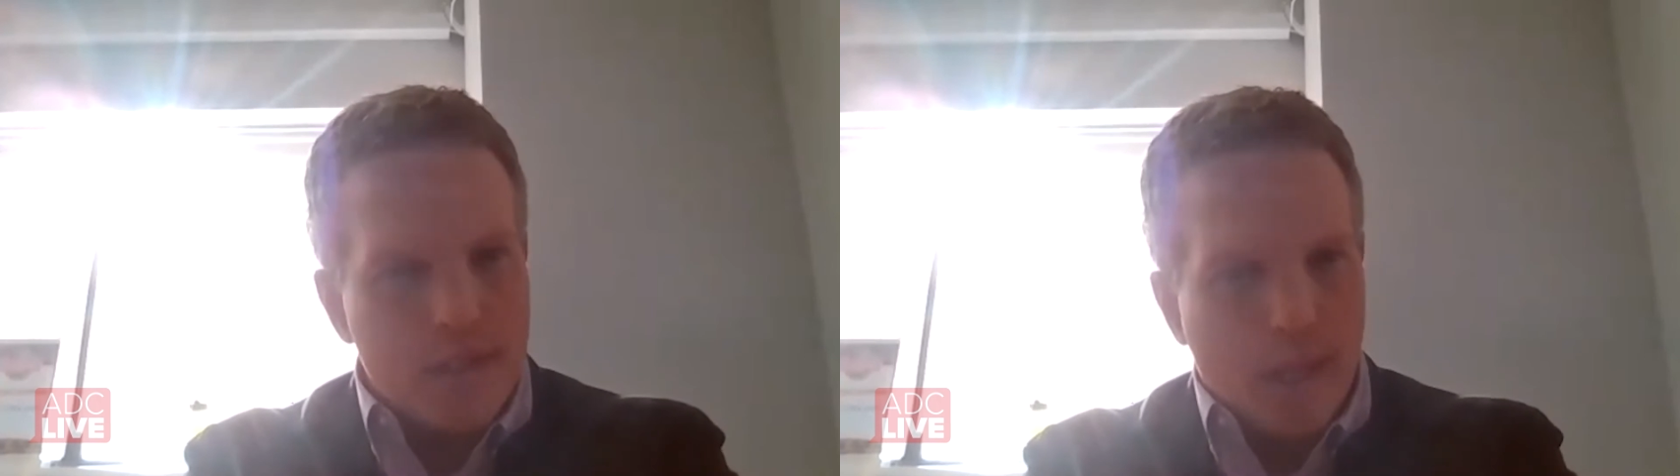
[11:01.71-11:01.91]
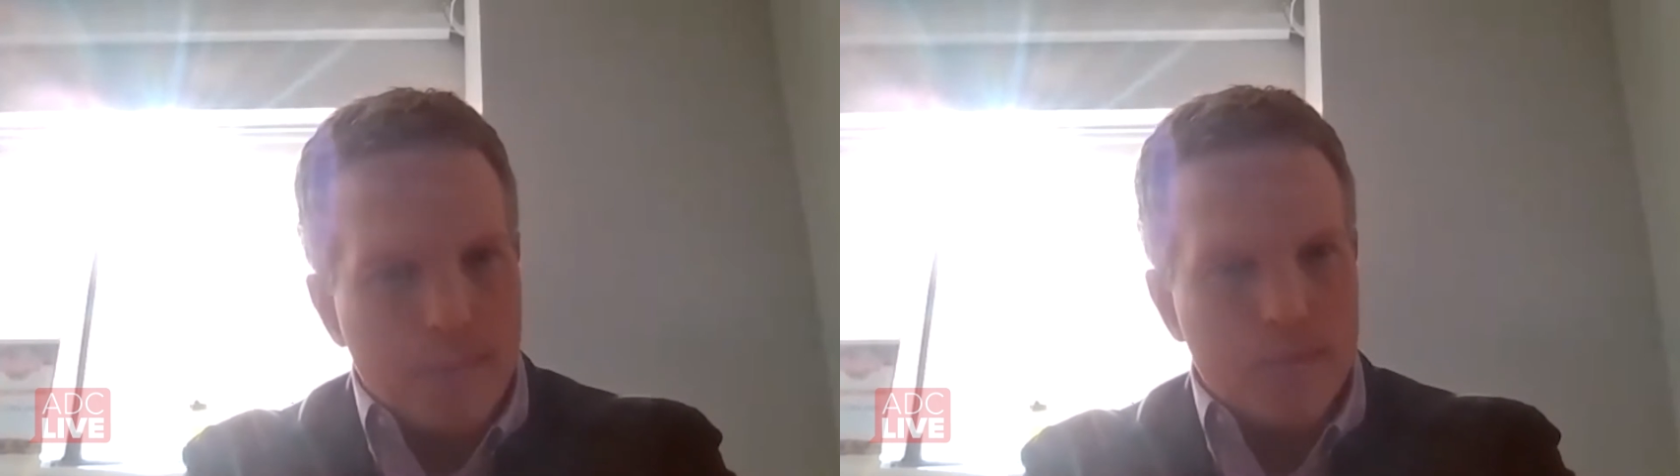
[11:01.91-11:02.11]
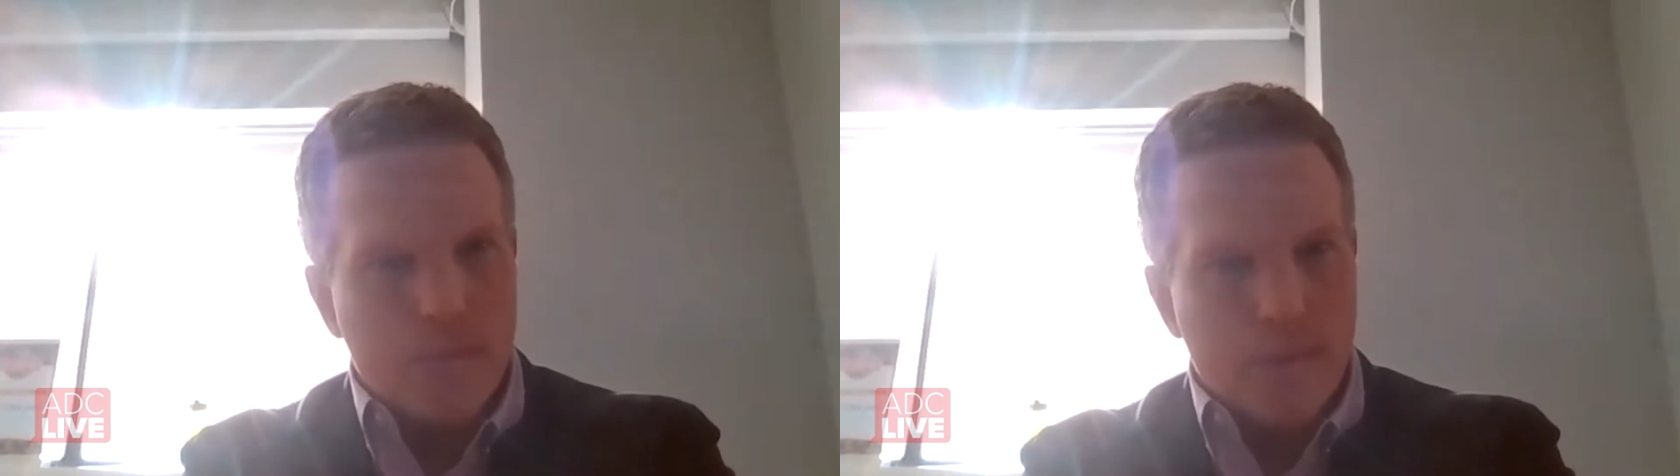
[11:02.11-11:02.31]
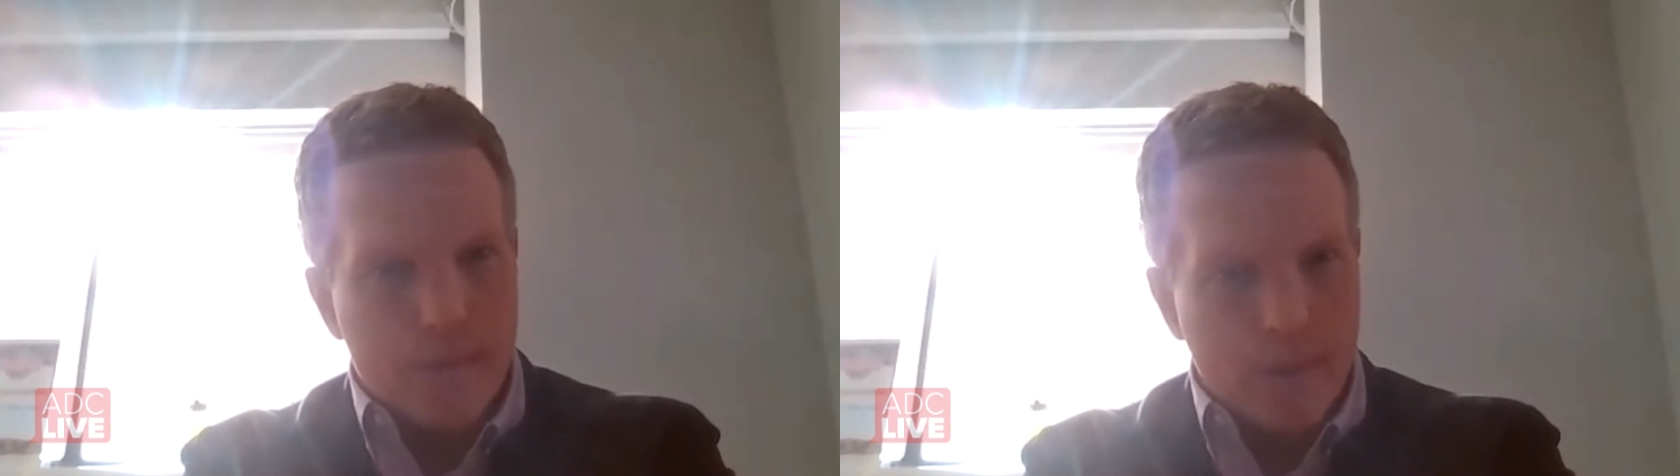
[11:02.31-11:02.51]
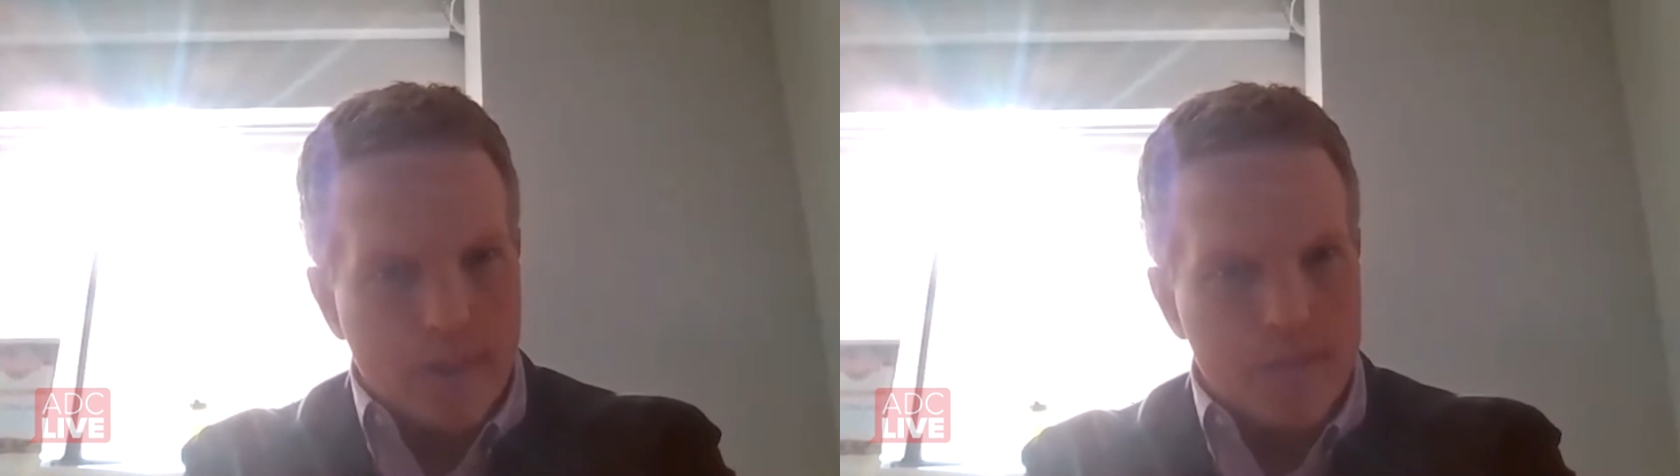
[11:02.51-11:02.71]
steps
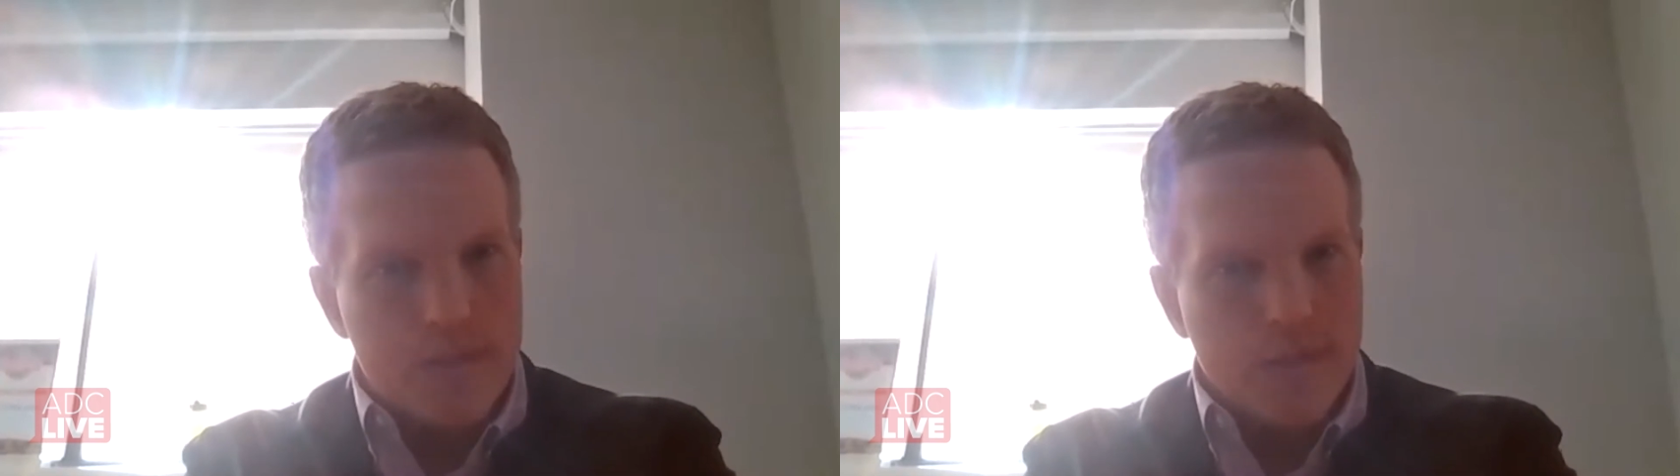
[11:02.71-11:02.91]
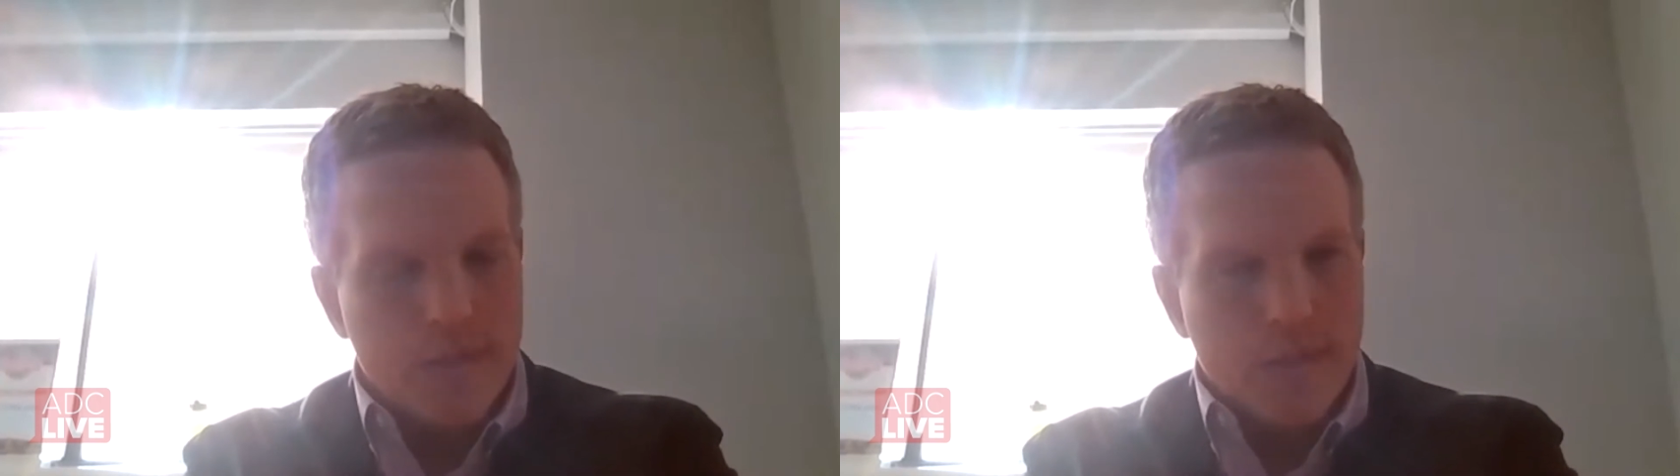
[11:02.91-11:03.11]
with this?